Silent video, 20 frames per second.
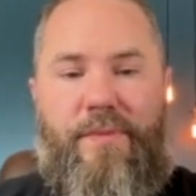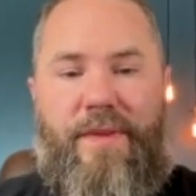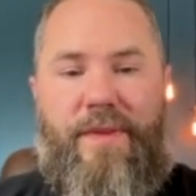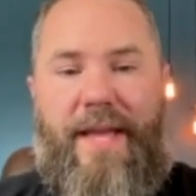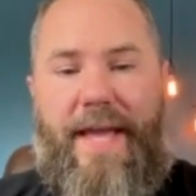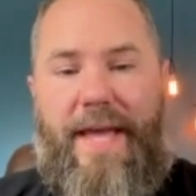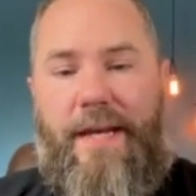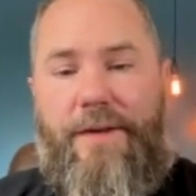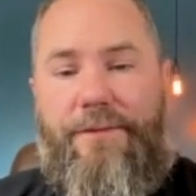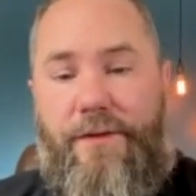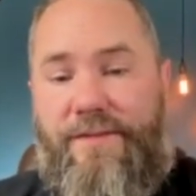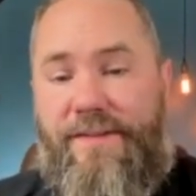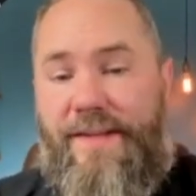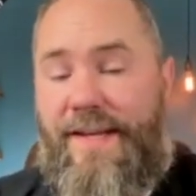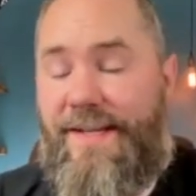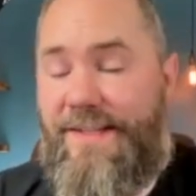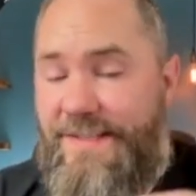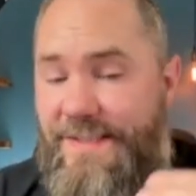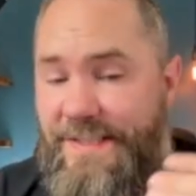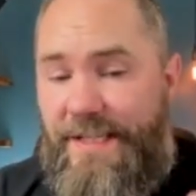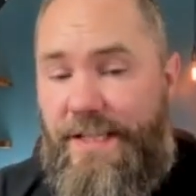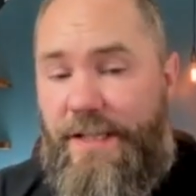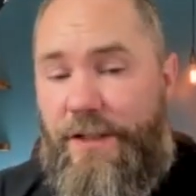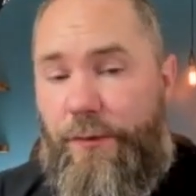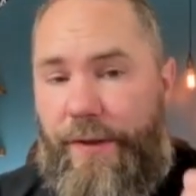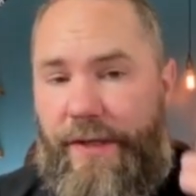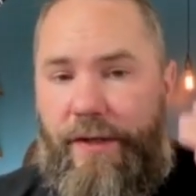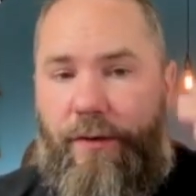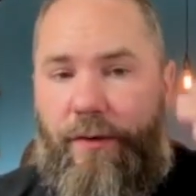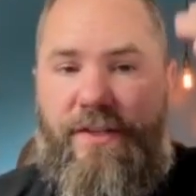And if you say
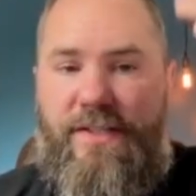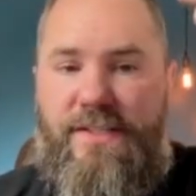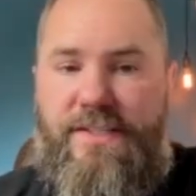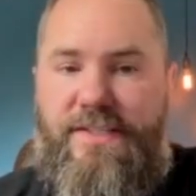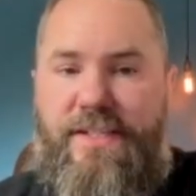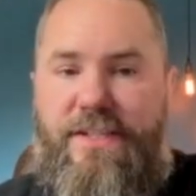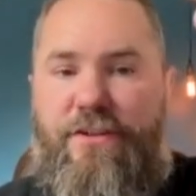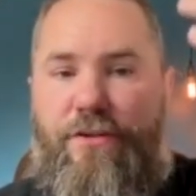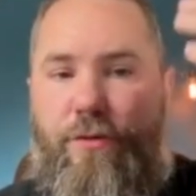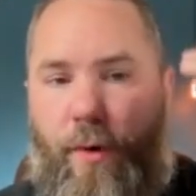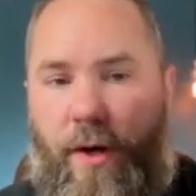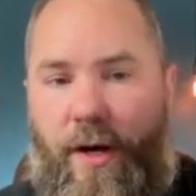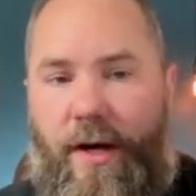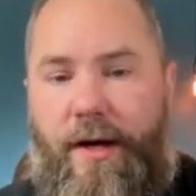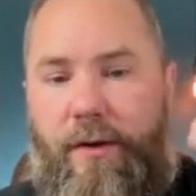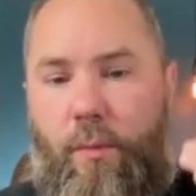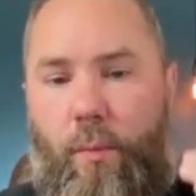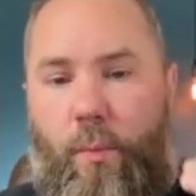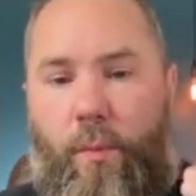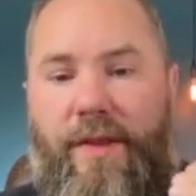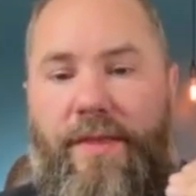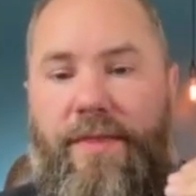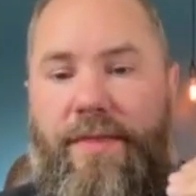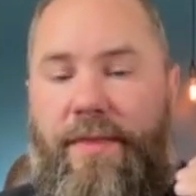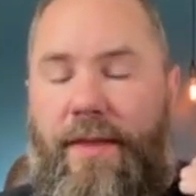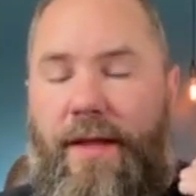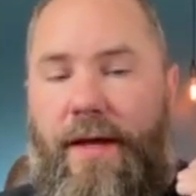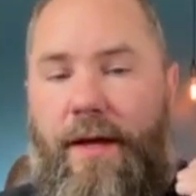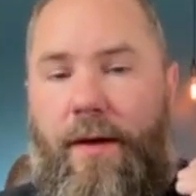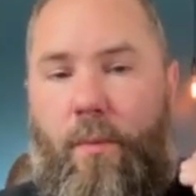continue, it'll continue on with
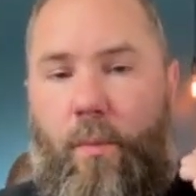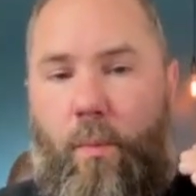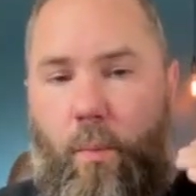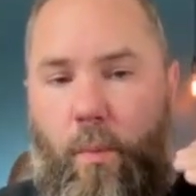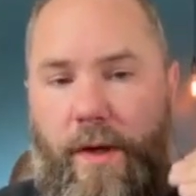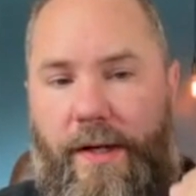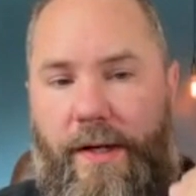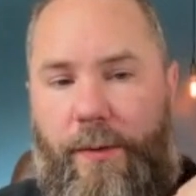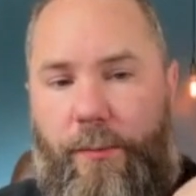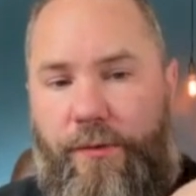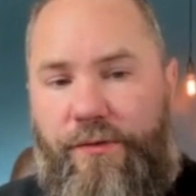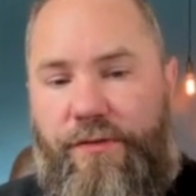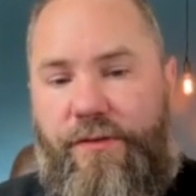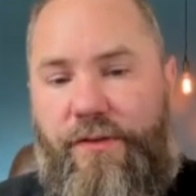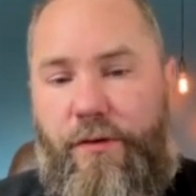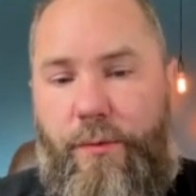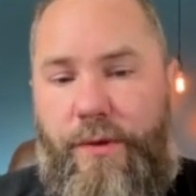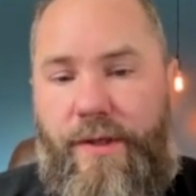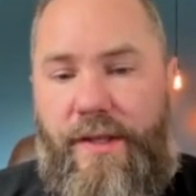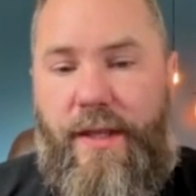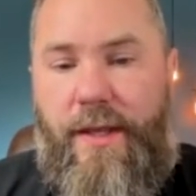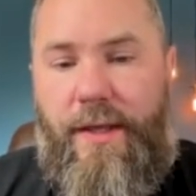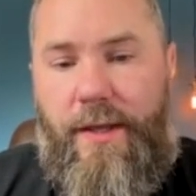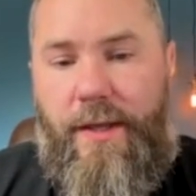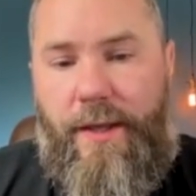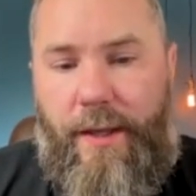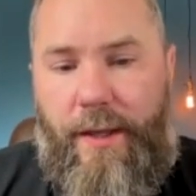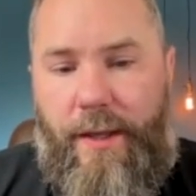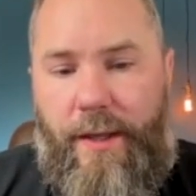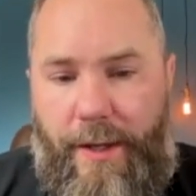what it was doing,
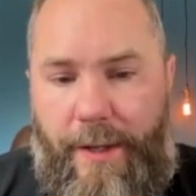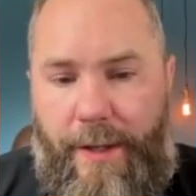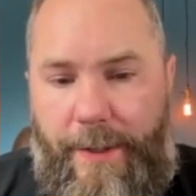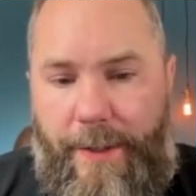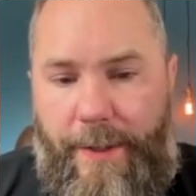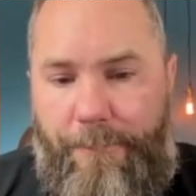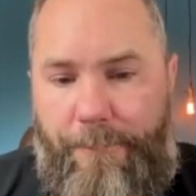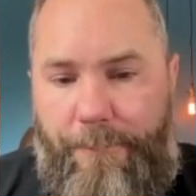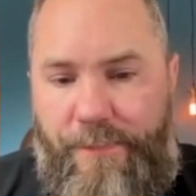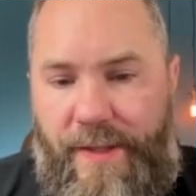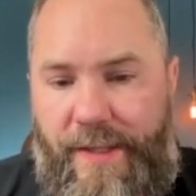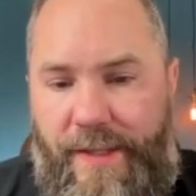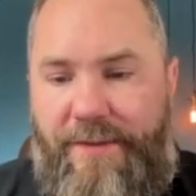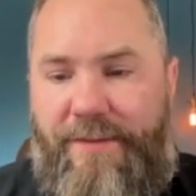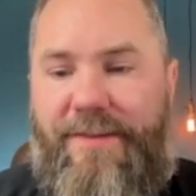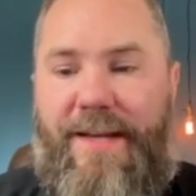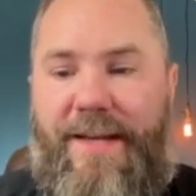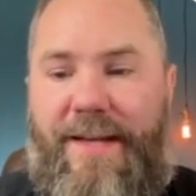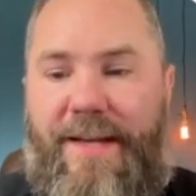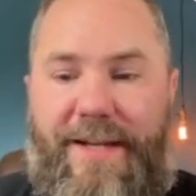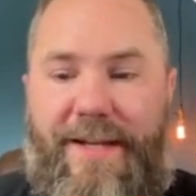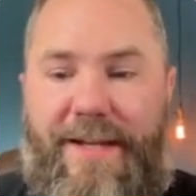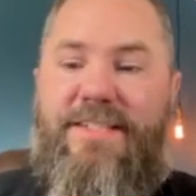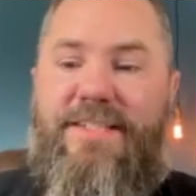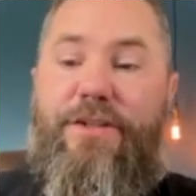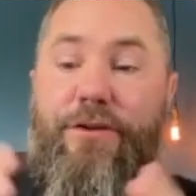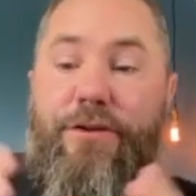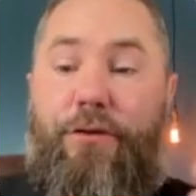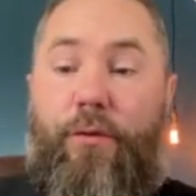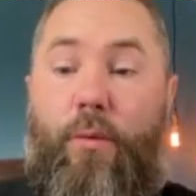and just kind of
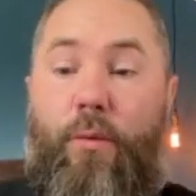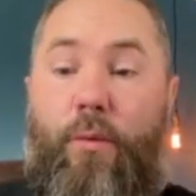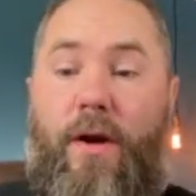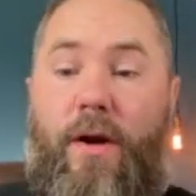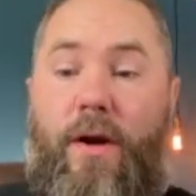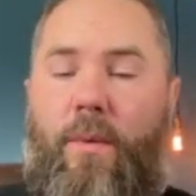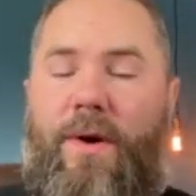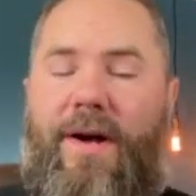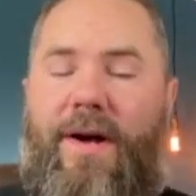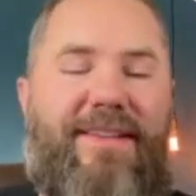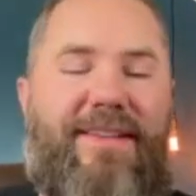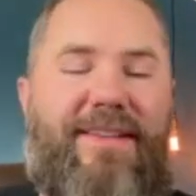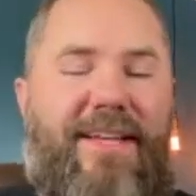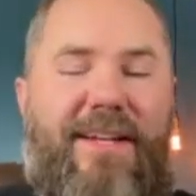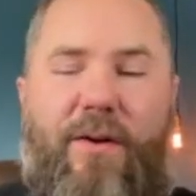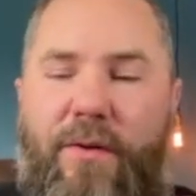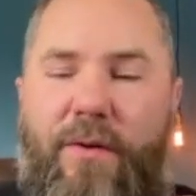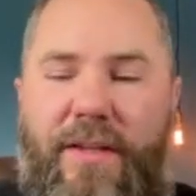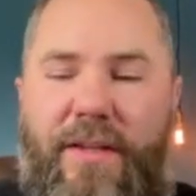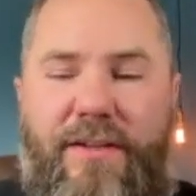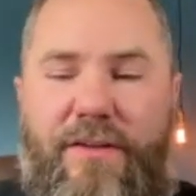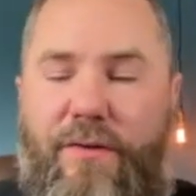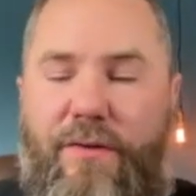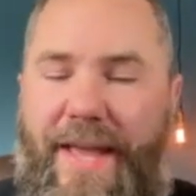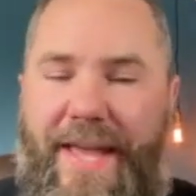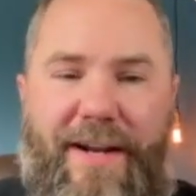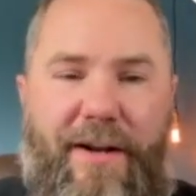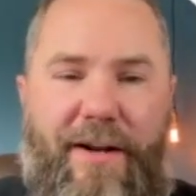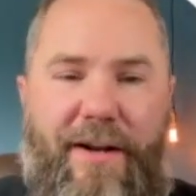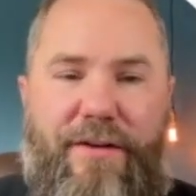continue to where it was. It can only do
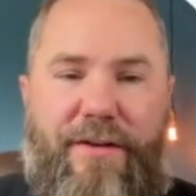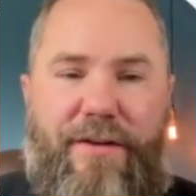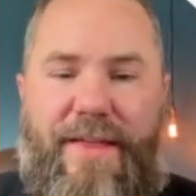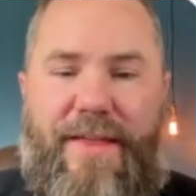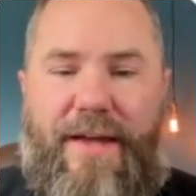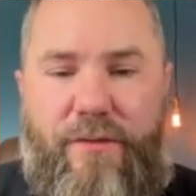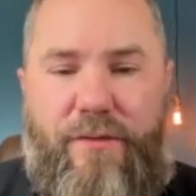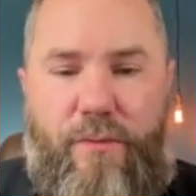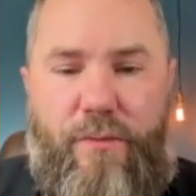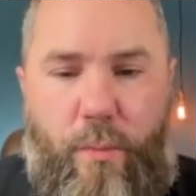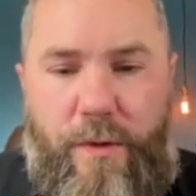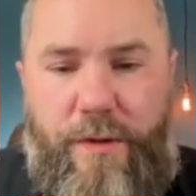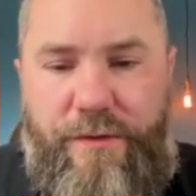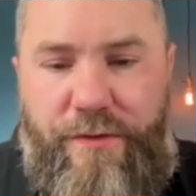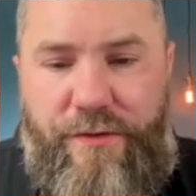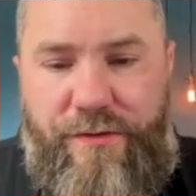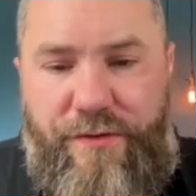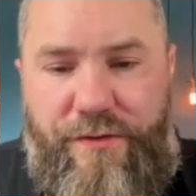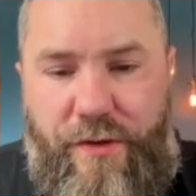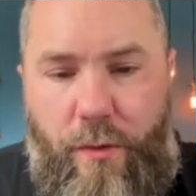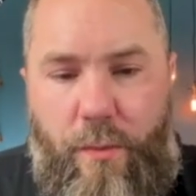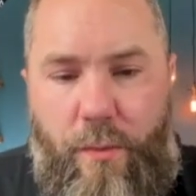800,000 words or so